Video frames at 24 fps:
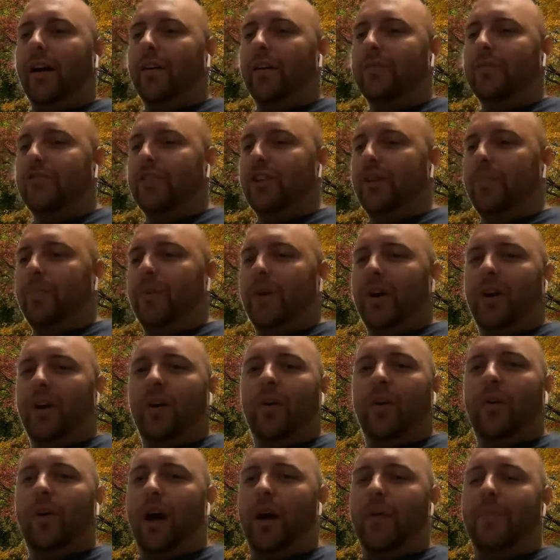
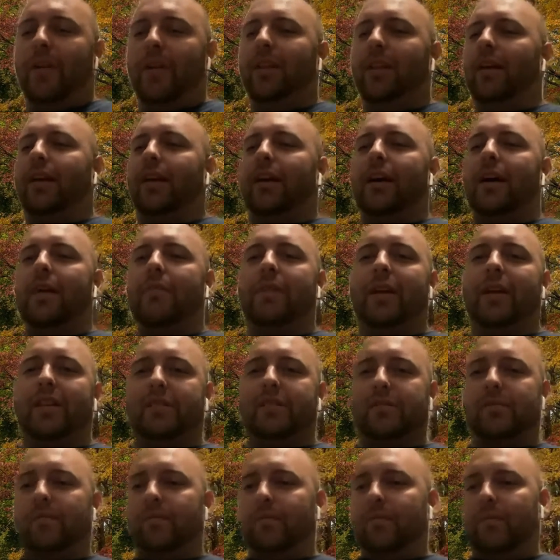Jimbo, I mean, that guy
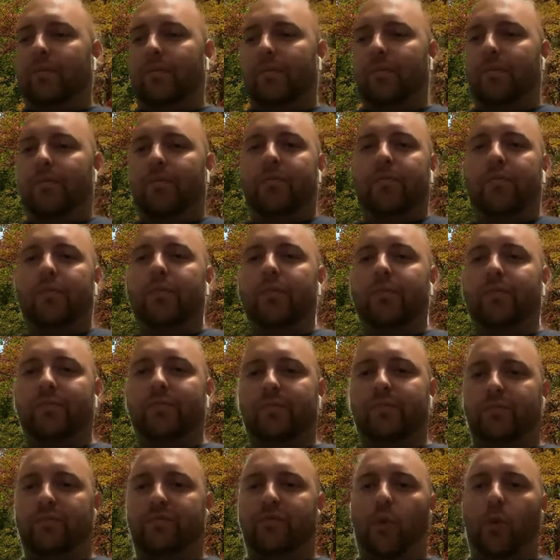makes
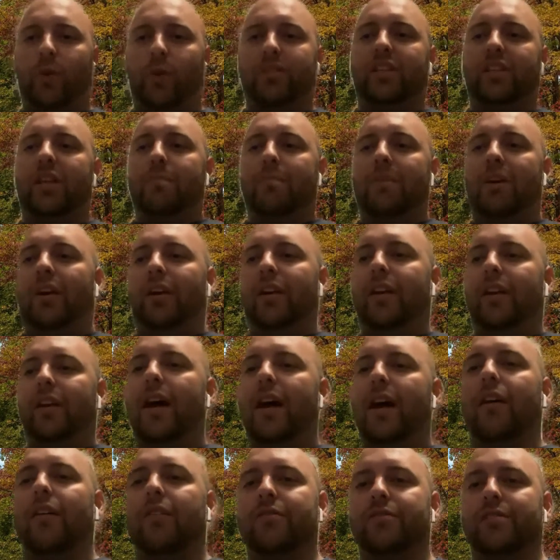$14 million
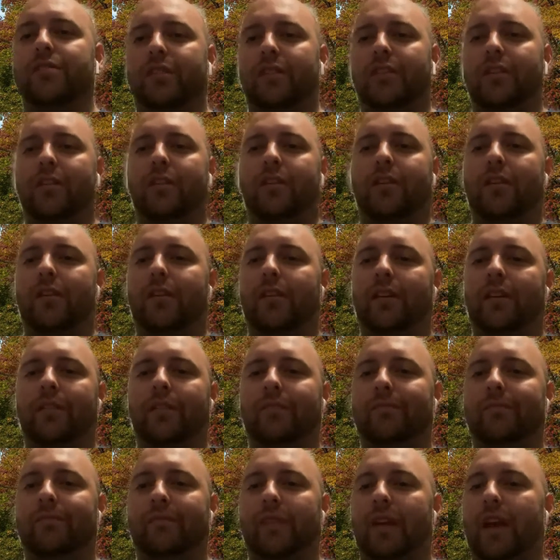a year
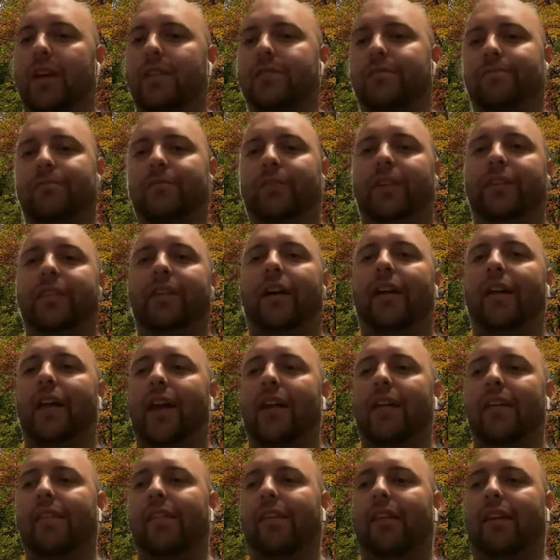and hasn't really done
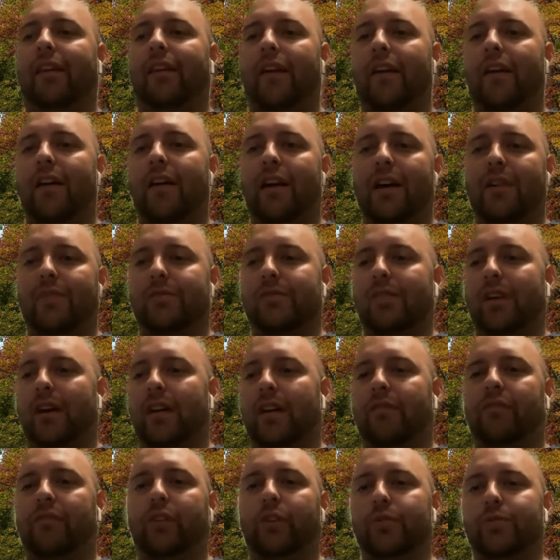anything there outside
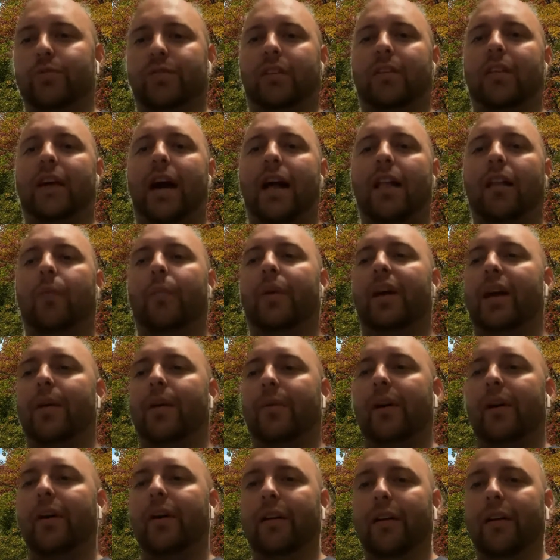of losing to Alabama.